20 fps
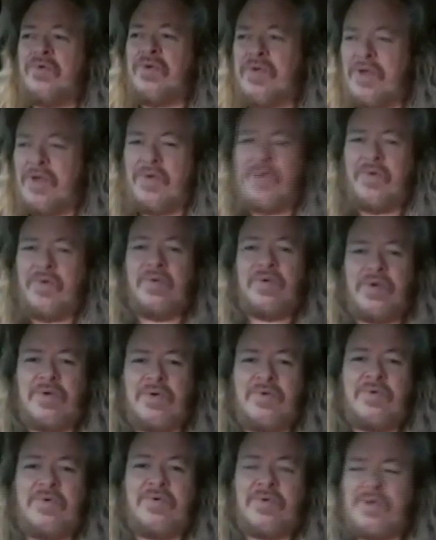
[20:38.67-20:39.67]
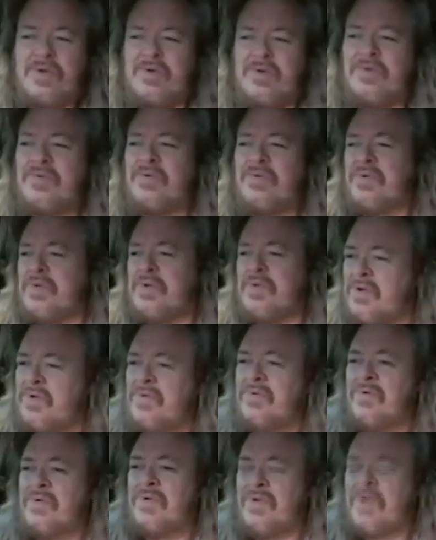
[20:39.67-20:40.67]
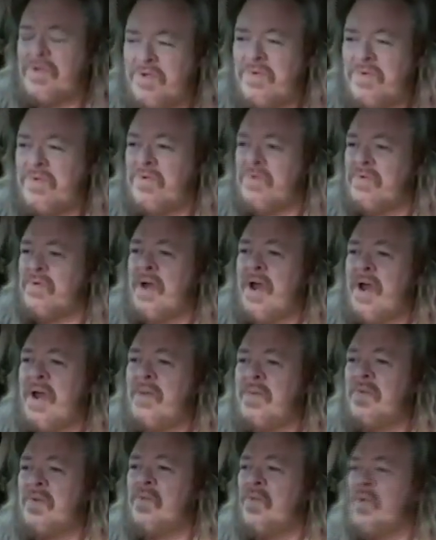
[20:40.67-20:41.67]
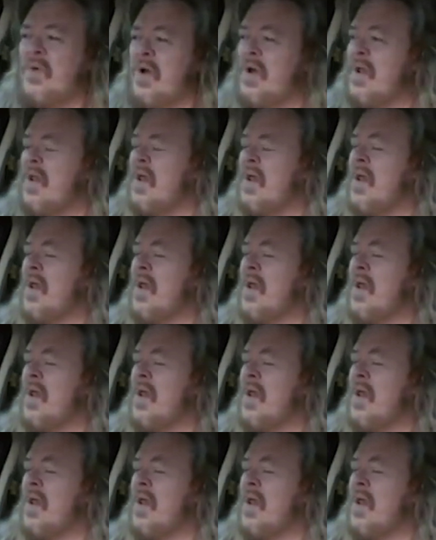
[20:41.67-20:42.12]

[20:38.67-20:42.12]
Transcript: you, you, you, you, you. I mean, what?